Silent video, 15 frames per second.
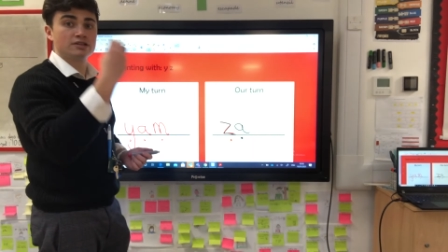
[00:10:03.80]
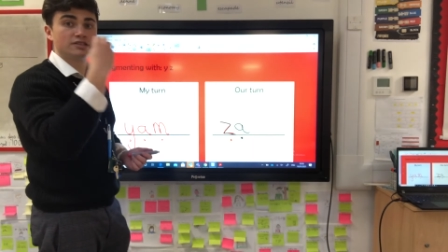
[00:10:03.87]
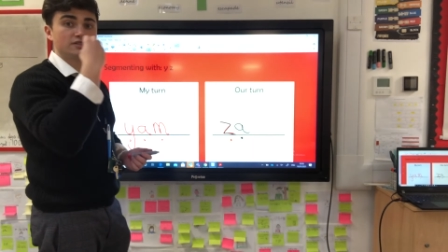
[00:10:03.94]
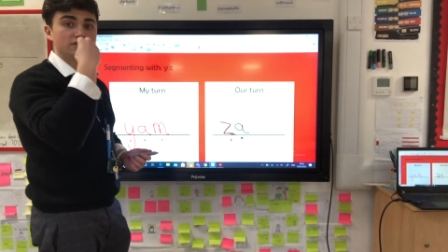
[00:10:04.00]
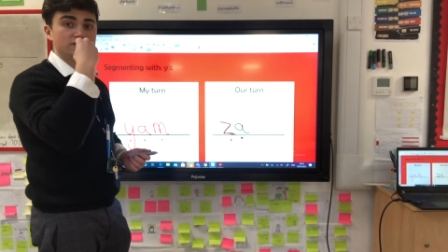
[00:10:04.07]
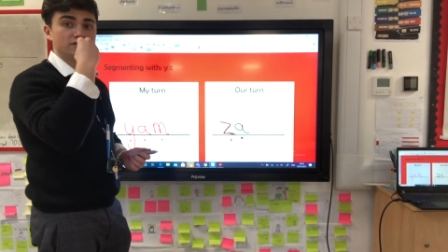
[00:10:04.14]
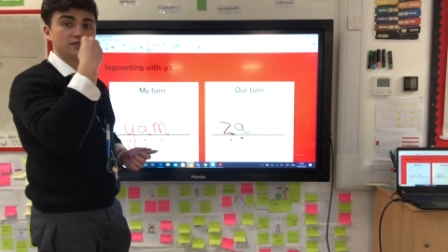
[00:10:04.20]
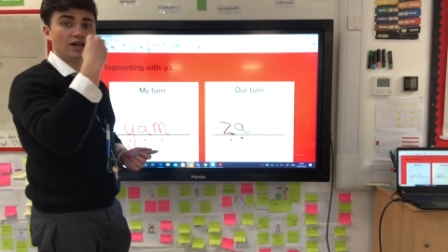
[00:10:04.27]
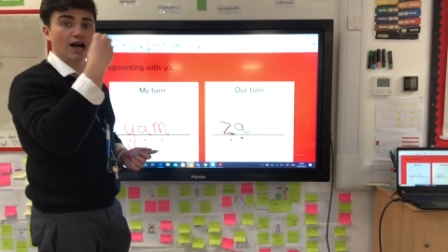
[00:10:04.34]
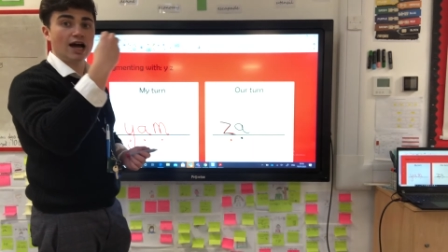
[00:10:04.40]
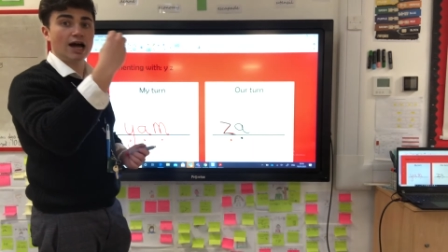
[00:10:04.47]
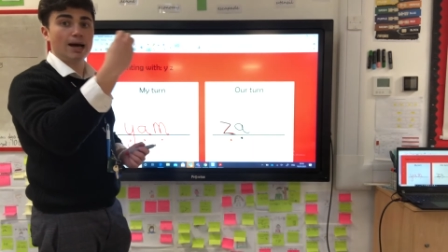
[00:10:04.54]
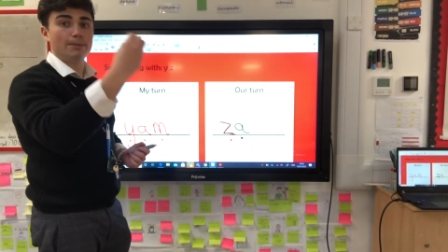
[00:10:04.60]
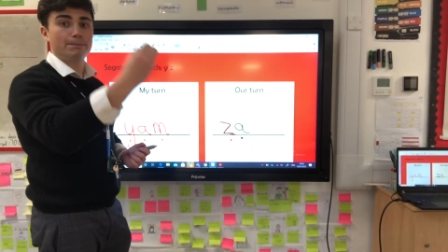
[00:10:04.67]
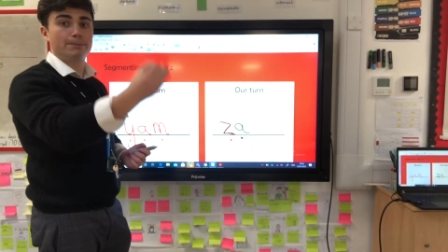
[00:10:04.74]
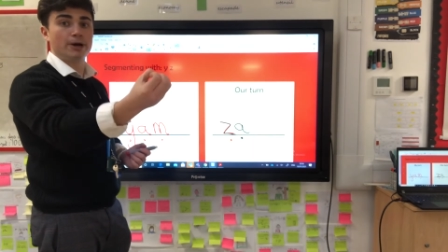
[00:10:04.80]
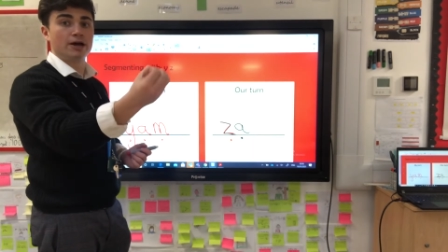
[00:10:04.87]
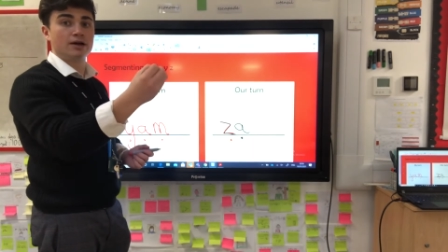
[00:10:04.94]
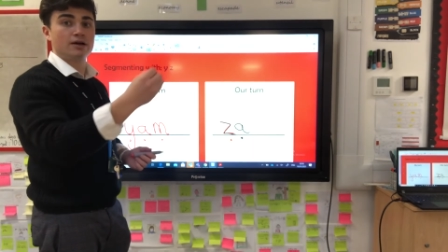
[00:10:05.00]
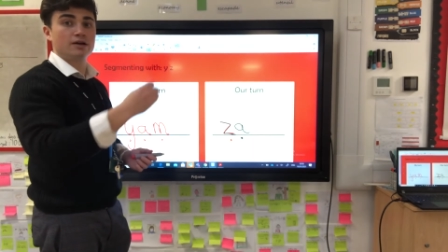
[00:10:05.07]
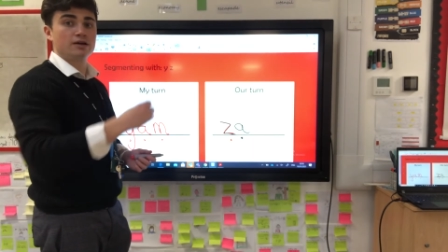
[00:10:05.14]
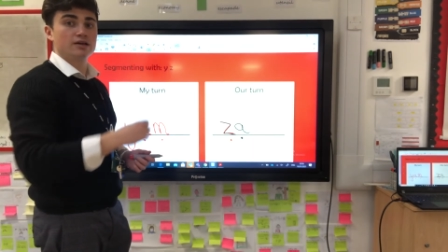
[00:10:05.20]
Z app.
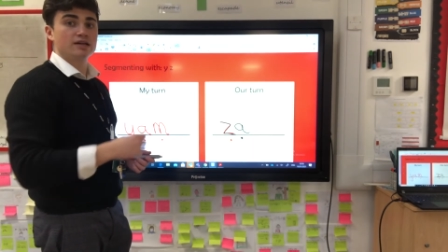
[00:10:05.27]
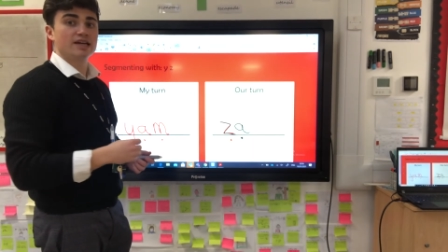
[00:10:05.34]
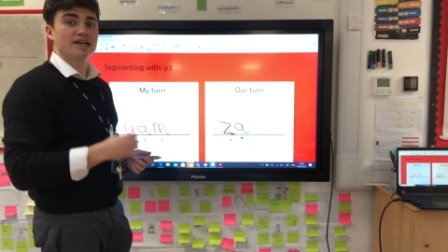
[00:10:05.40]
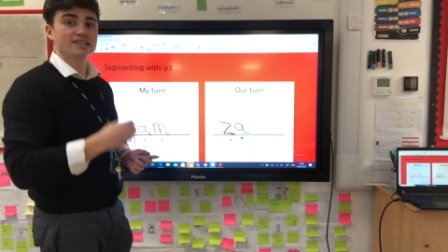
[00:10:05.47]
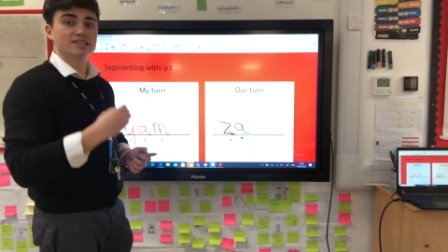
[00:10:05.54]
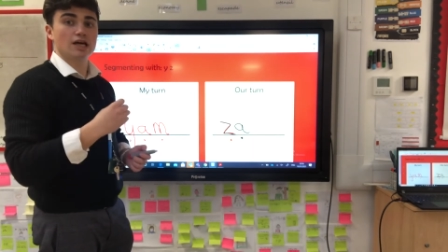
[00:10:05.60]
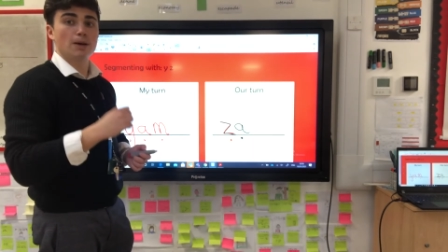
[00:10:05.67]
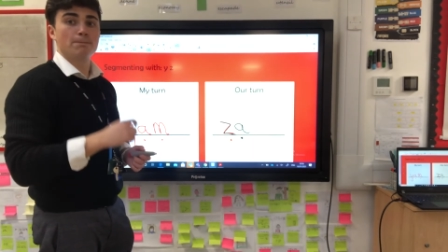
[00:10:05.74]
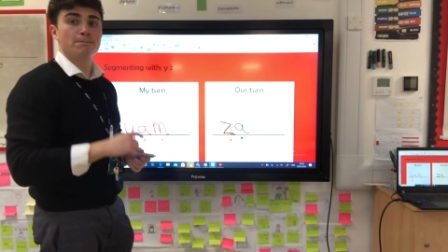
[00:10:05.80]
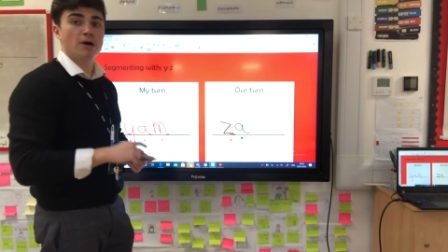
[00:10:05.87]
It's a.